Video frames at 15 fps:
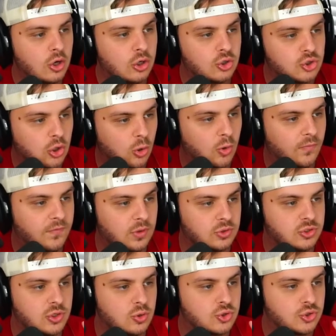Controller feels
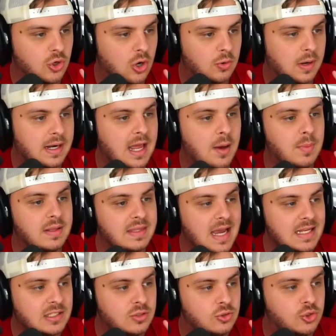so strong right now, but
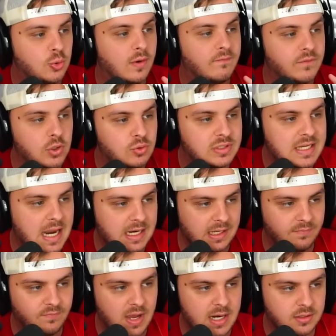that's due to a few stacking
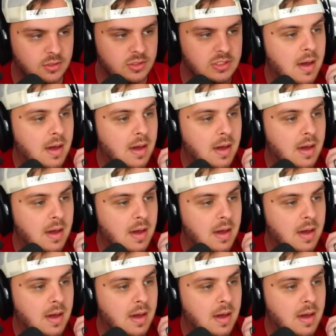factors.